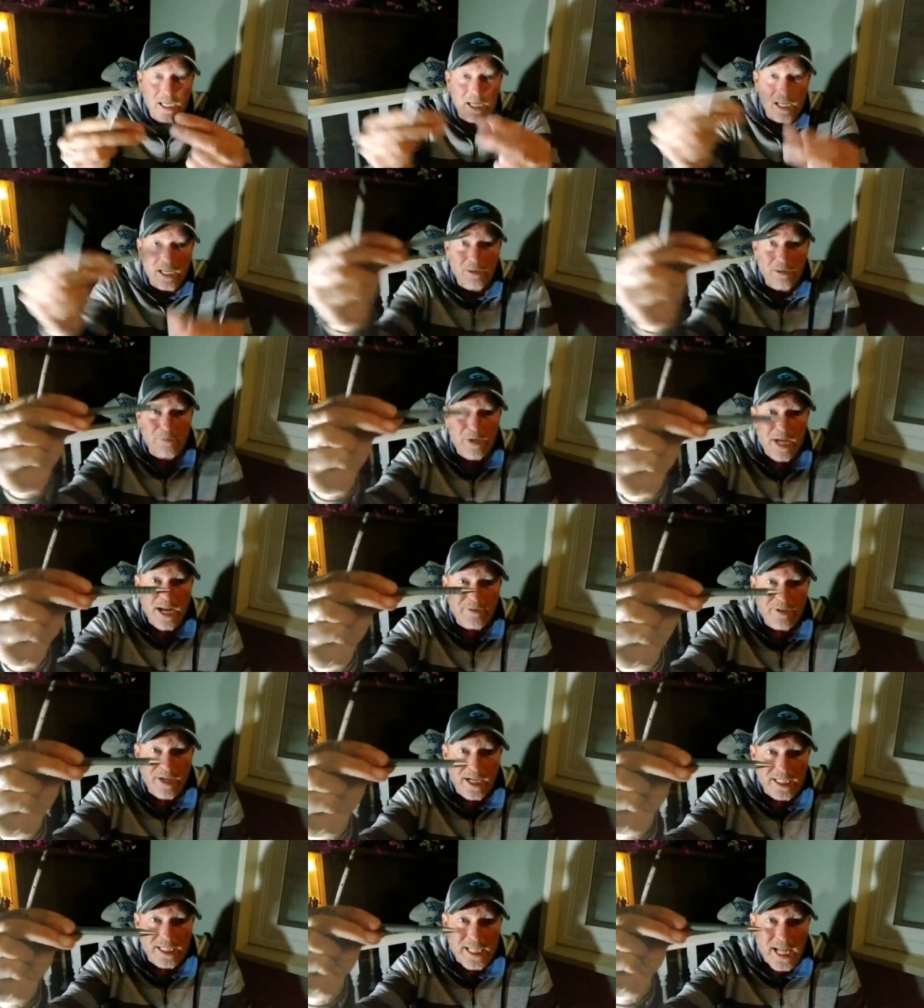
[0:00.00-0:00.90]
And then when you have it
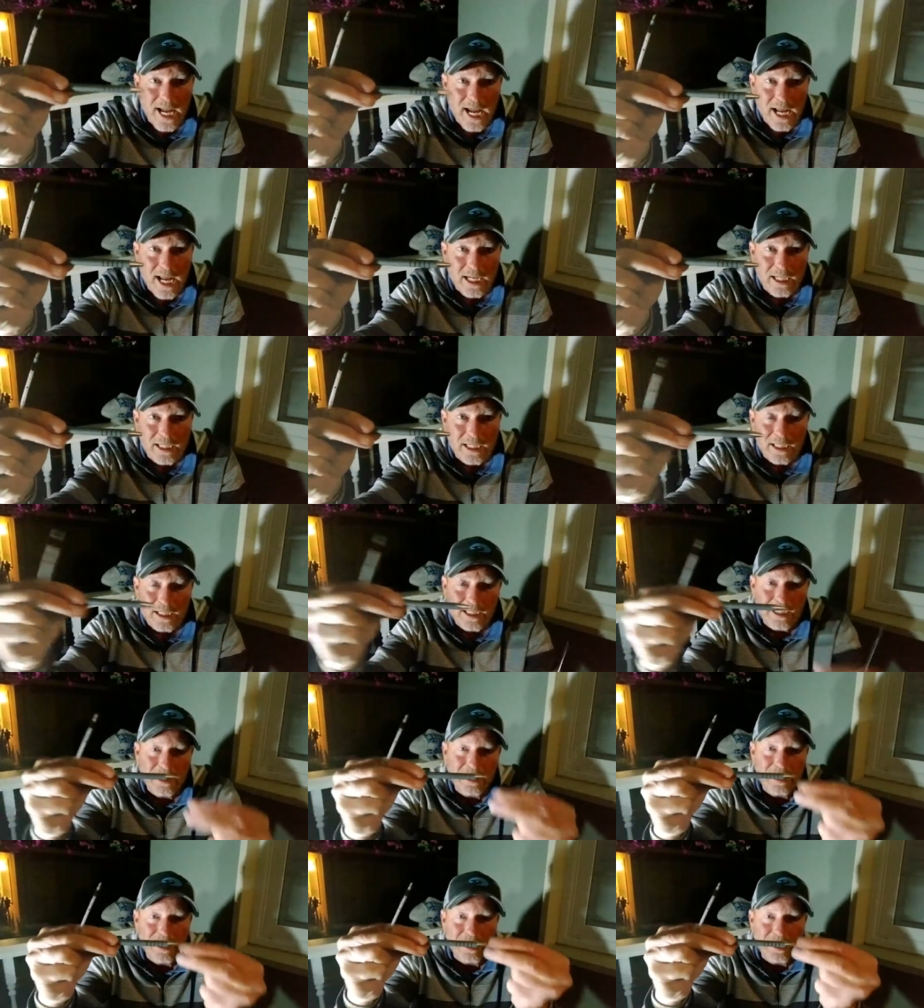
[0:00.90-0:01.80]
like that,
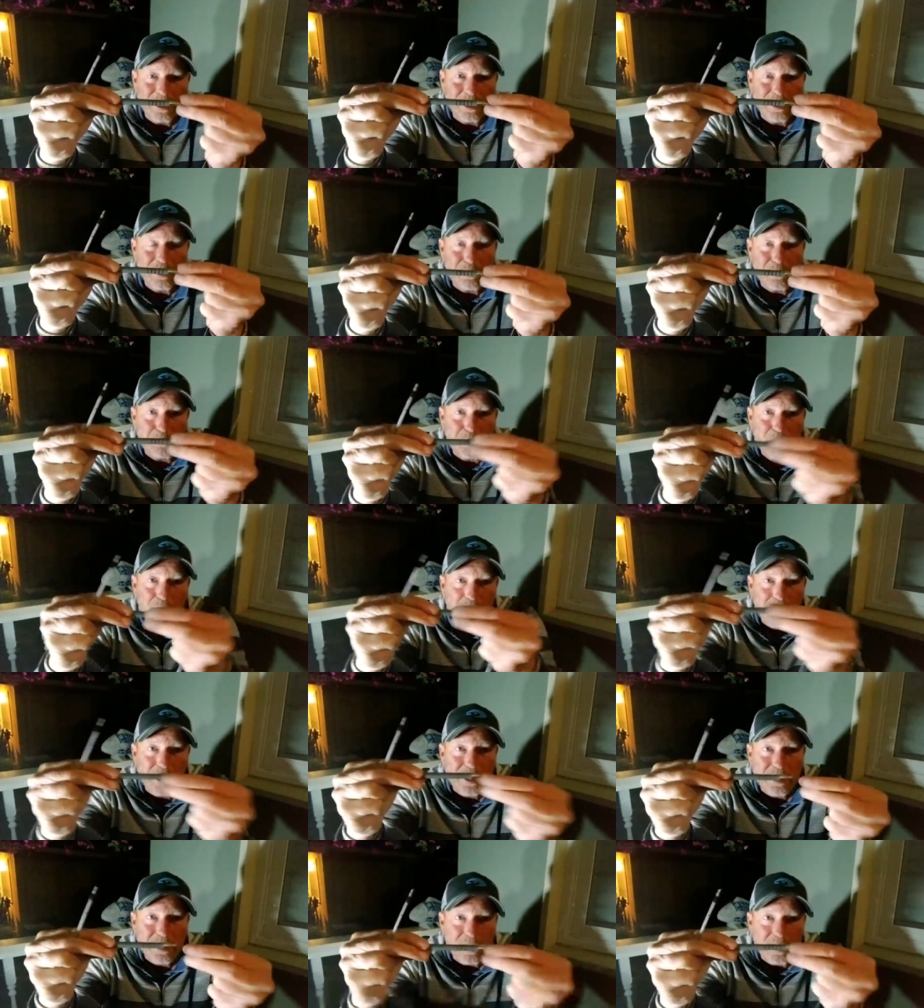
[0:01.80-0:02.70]
you can put
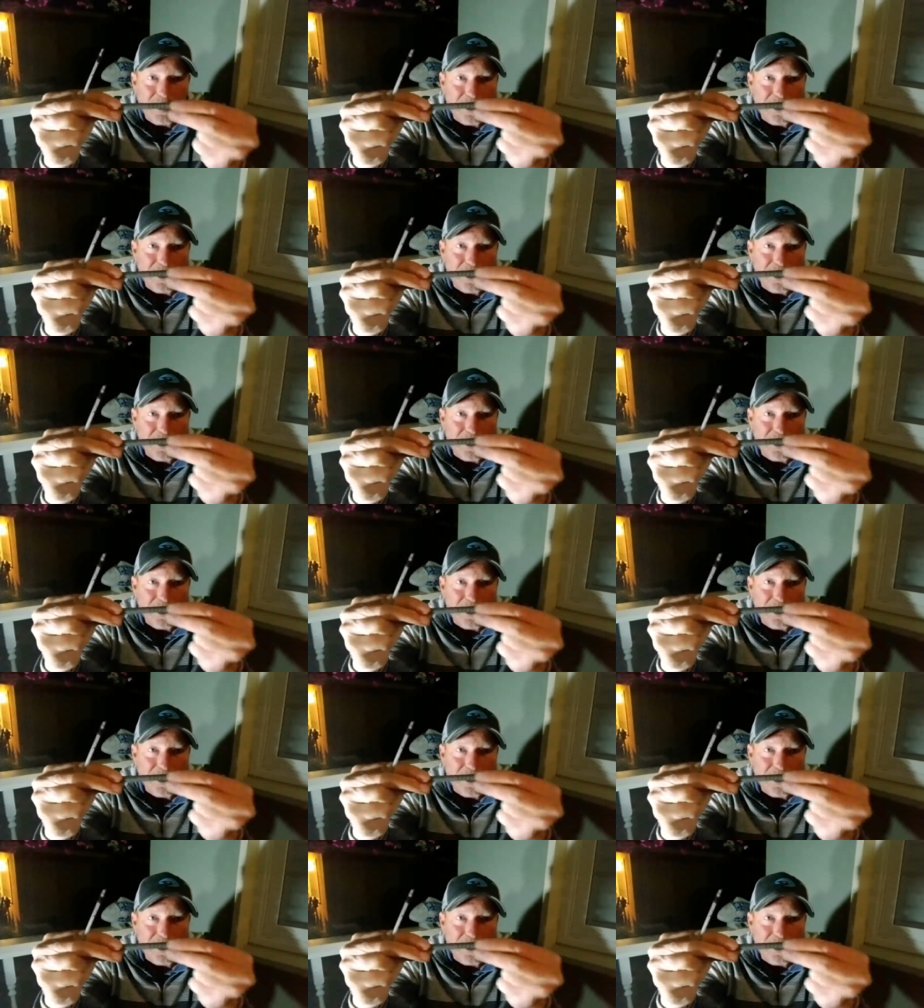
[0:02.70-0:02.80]
in